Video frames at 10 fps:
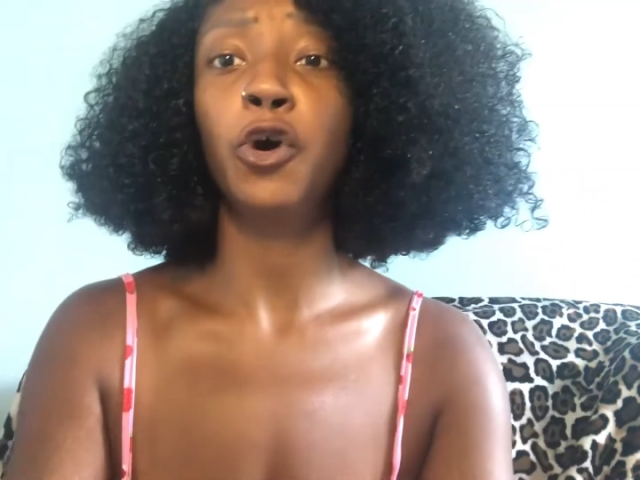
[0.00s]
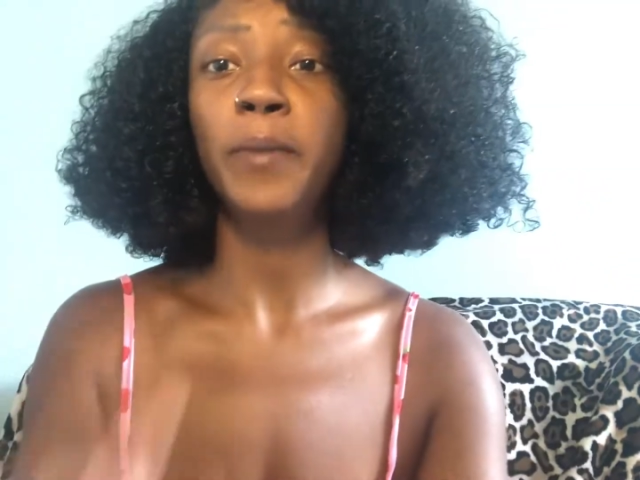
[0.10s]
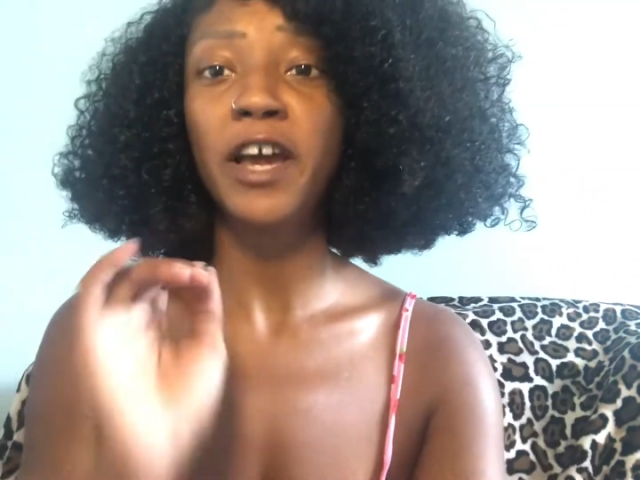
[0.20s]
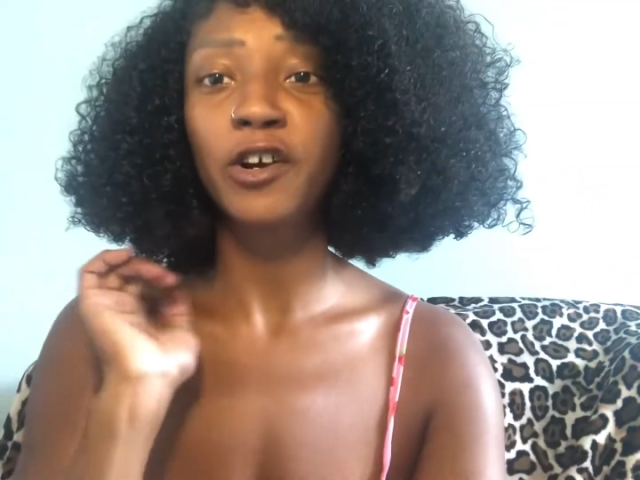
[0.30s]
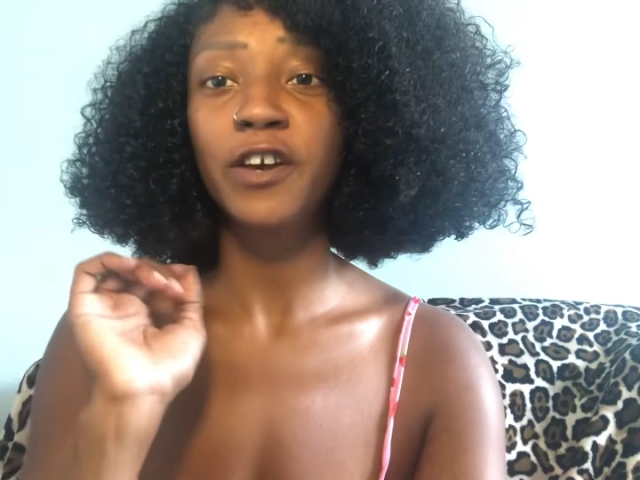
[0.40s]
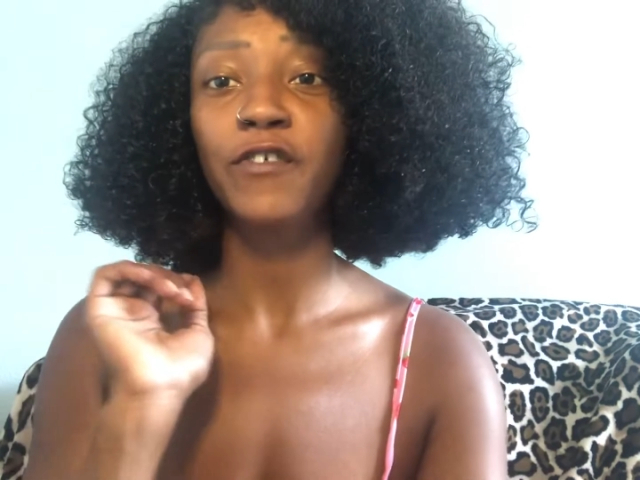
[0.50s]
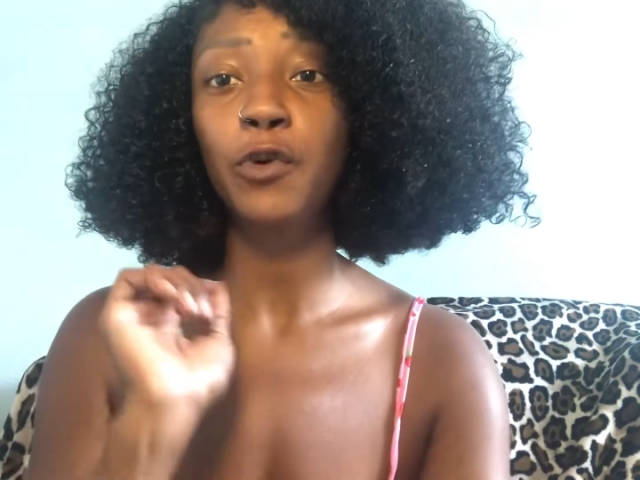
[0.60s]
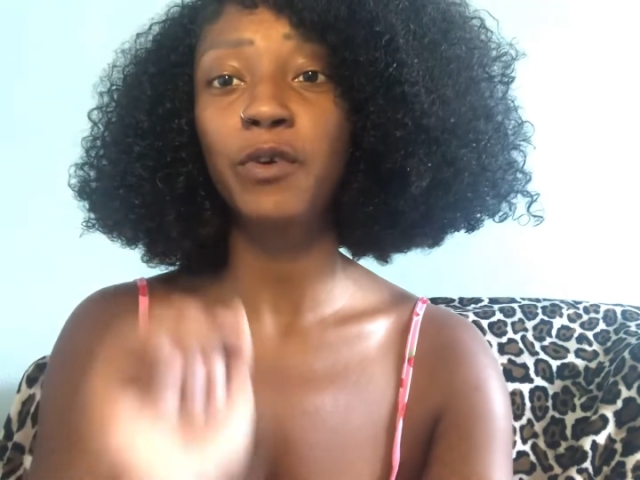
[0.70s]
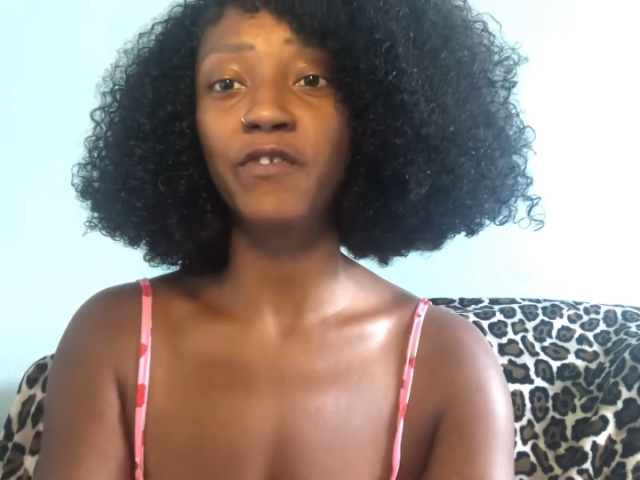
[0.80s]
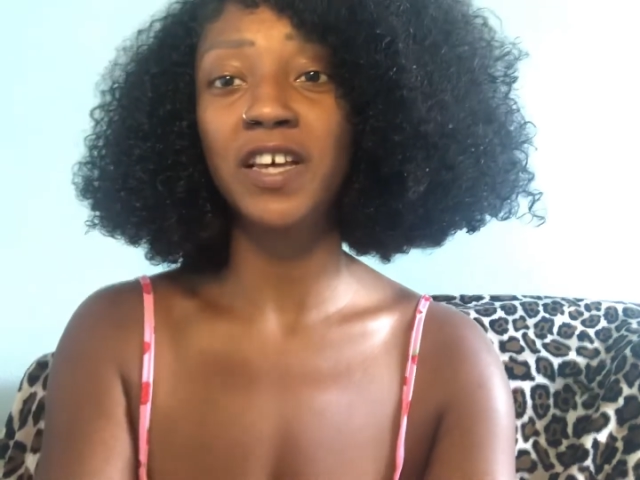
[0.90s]
matter if
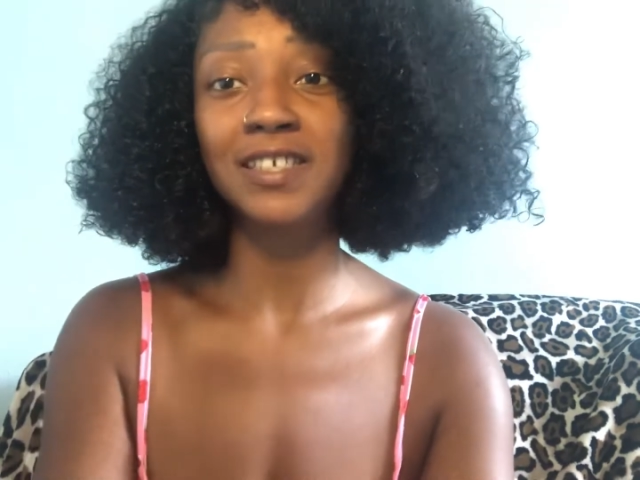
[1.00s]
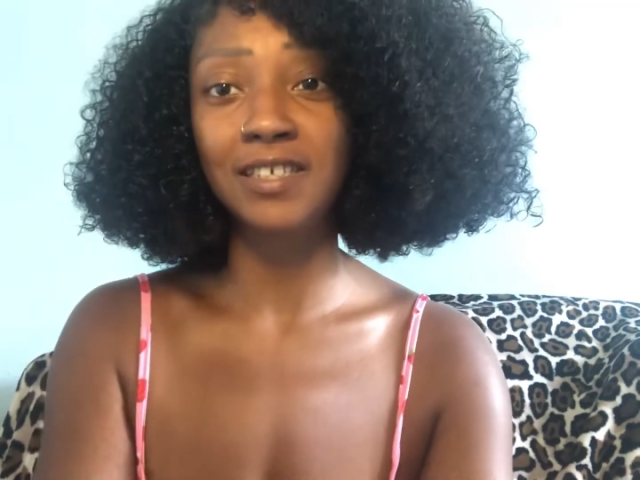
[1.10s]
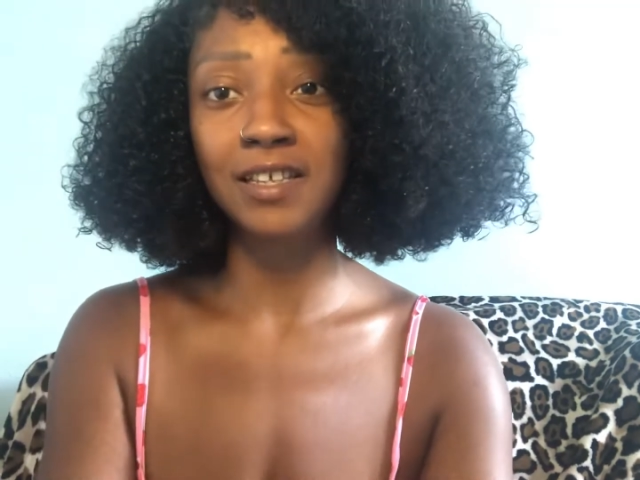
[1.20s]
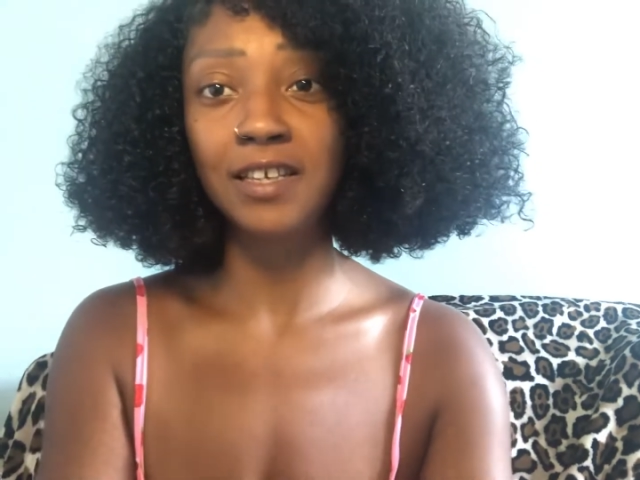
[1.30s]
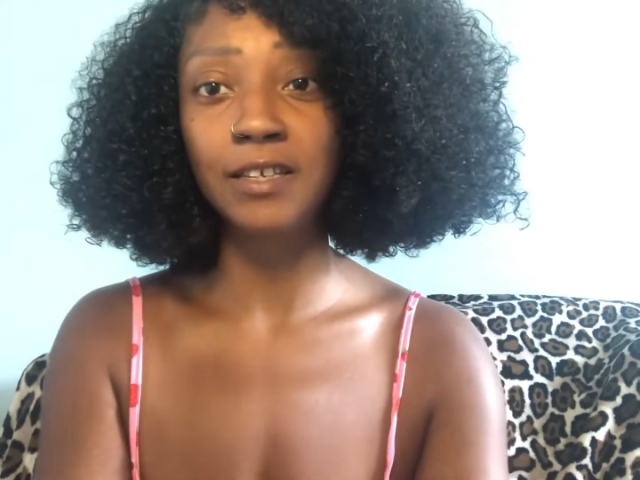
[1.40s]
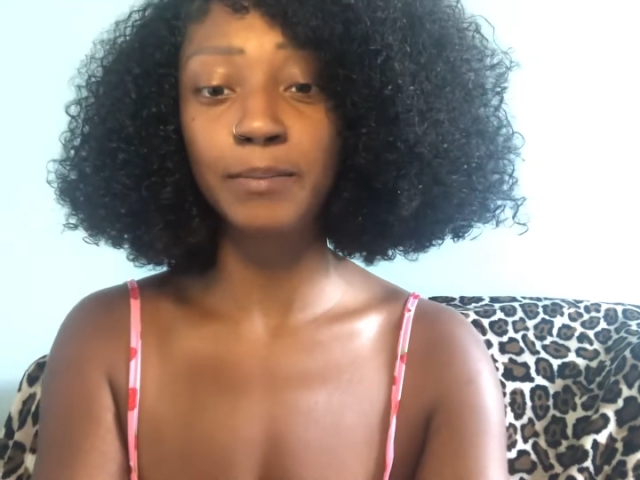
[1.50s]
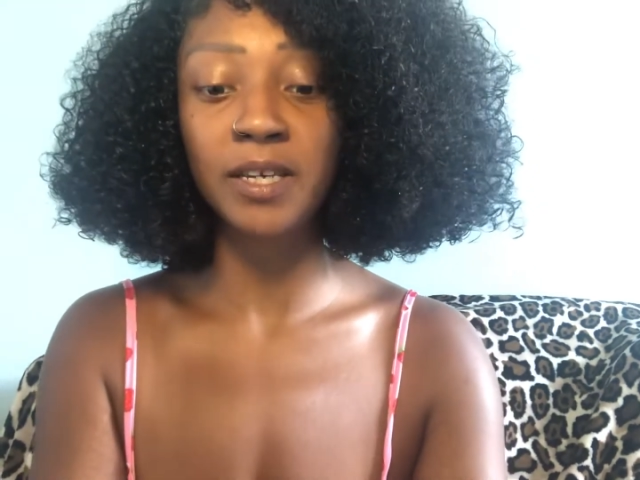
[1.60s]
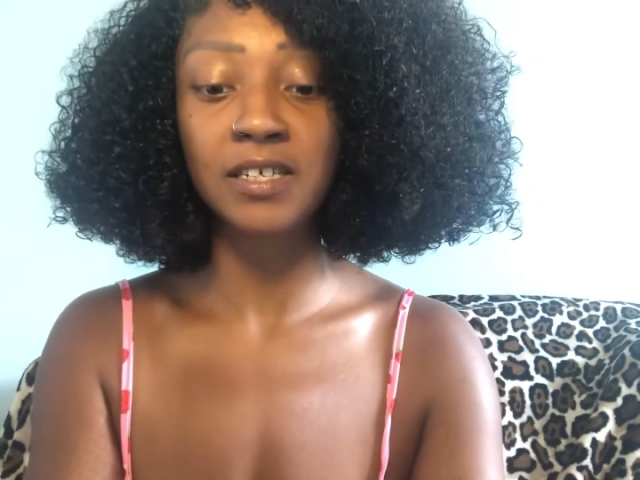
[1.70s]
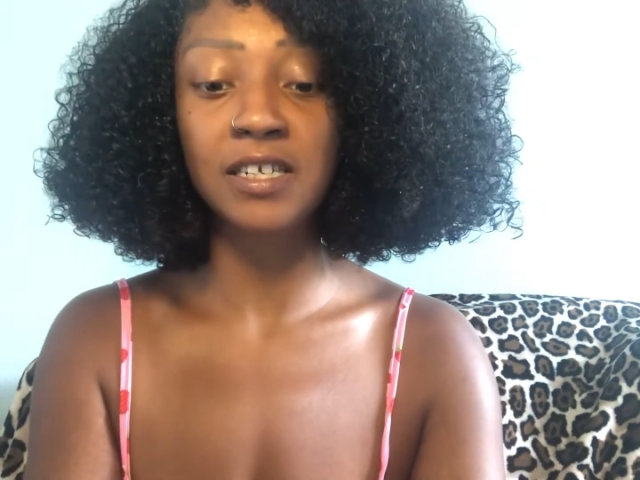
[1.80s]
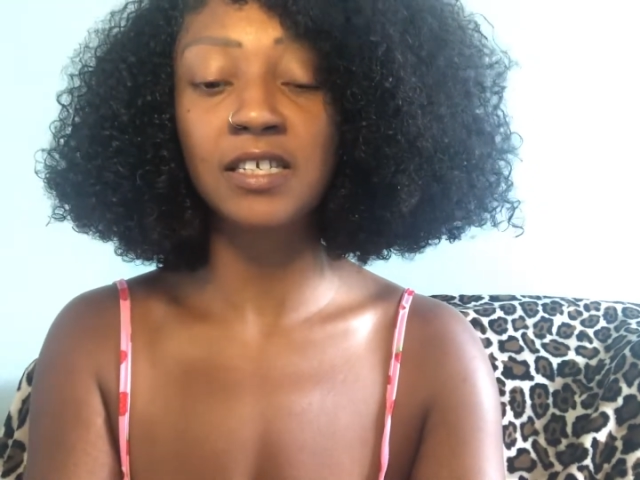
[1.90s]
you invest in these
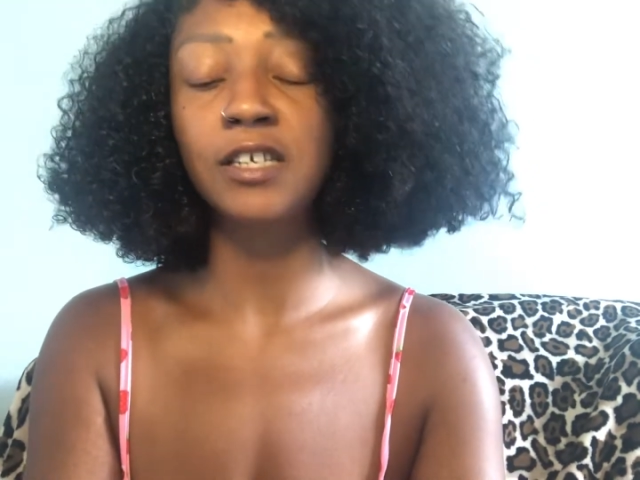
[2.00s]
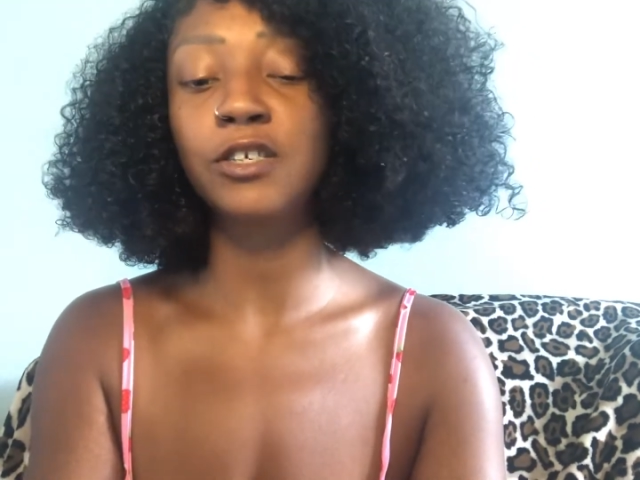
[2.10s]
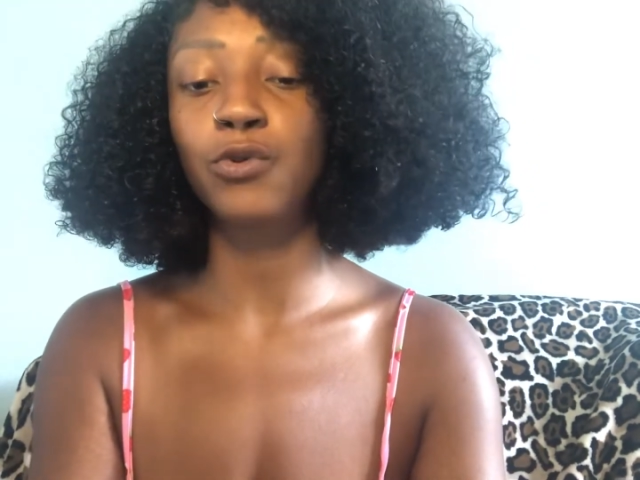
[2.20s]
businesses